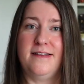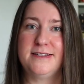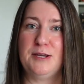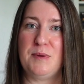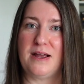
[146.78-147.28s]

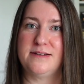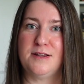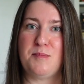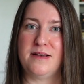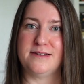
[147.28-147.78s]
let's get back to
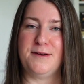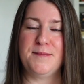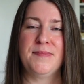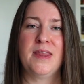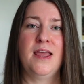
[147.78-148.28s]
the puzzle.
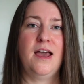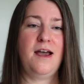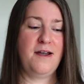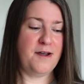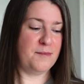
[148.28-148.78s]

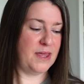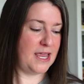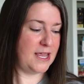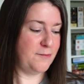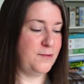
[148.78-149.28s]
Um,
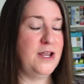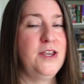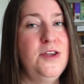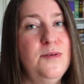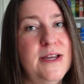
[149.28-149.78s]

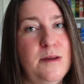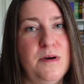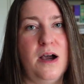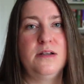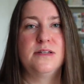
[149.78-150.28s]
when you get the
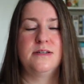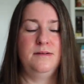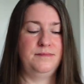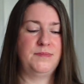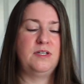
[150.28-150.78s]
box,
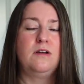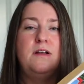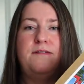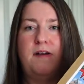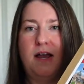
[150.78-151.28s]
you're
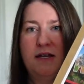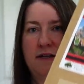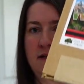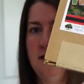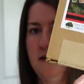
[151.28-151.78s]
gonna find
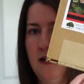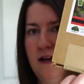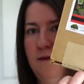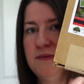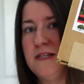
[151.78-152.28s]
that it
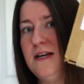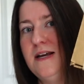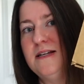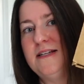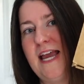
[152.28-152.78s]
comes
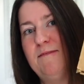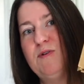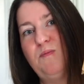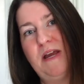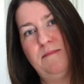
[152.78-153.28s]
taped
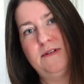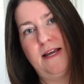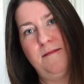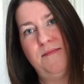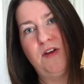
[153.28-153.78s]
with paper
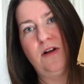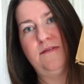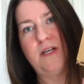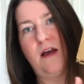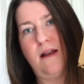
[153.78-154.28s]
tape, and you're gonna
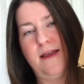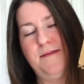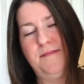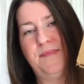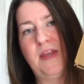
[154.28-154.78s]
have to cut
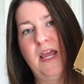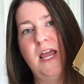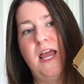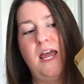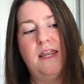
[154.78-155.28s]
it.
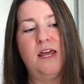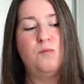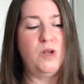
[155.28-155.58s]
And then